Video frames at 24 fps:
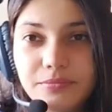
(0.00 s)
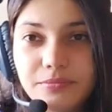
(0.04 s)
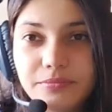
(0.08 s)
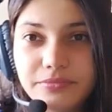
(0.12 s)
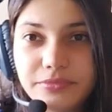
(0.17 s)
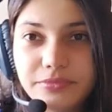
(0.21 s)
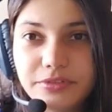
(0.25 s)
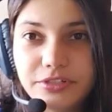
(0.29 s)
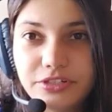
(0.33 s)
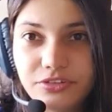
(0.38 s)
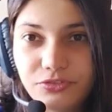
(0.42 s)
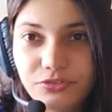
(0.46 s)

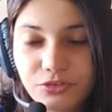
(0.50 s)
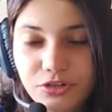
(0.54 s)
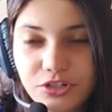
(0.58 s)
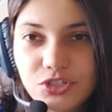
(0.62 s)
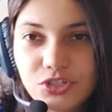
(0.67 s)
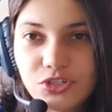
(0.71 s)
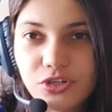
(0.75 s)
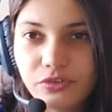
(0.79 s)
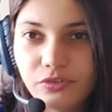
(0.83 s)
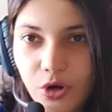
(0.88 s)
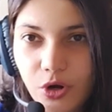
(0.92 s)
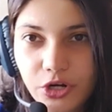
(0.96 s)
difference
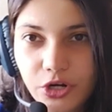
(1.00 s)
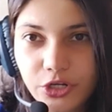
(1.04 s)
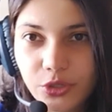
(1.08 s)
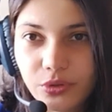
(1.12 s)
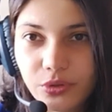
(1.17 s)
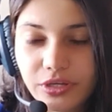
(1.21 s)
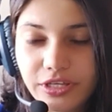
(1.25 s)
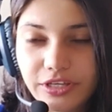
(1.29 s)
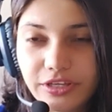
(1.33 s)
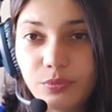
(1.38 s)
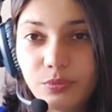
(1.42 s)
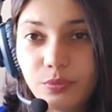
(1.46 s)
of audio
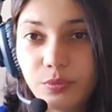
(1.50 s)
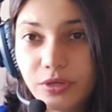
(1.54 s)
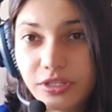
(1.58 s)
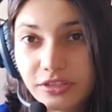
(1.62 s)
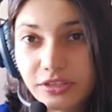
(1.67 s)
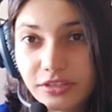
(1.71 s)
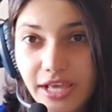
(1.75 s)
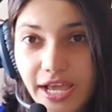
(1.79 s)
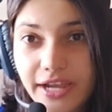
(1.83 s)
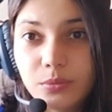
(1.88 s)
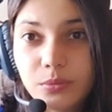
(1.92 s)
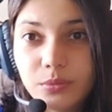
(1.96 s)
with
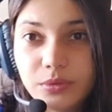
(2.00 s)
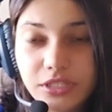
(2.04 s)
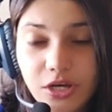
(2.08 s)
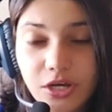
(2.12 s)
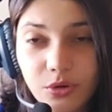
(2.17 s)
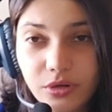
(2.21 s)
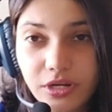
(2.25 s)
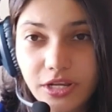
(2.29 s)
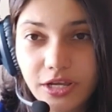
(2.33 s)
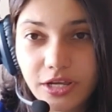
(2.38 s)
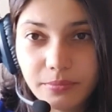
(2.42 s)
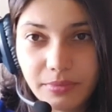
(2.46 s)
and without
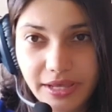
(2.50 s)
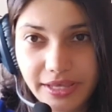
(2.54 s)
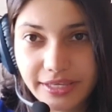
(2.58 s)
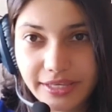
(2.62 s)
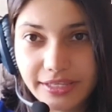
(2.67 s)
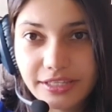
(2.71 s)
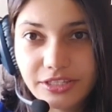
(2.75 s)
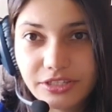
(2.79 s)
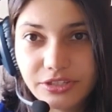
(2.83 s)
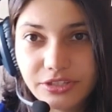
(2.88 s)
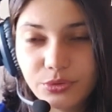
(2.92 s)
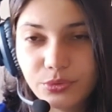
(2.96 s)
a mic,
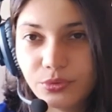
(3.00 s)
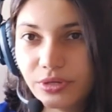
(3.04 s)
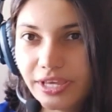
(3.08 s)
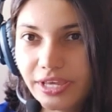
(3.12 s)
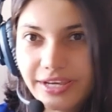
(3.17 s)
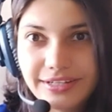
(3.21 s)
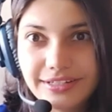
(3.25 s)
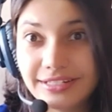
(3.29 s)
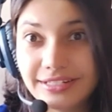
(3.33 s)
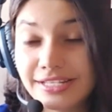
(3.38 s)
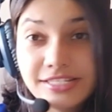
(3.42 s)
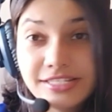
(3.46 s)
you can
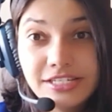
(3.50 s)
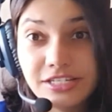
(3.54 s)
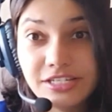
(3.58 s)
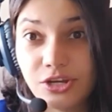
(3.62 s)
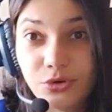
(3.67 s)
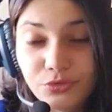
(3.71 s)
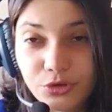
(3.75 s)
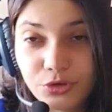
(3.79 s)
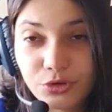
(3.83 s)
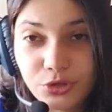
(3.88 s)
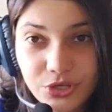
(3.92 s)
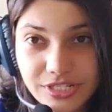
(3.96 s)
test it out for
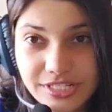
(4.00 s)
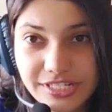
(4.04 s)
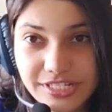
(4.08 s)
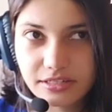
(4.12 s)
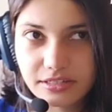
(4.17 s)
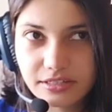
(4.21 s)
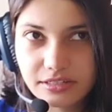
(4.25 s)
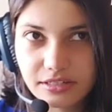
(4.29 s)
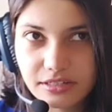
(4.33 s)
yourself.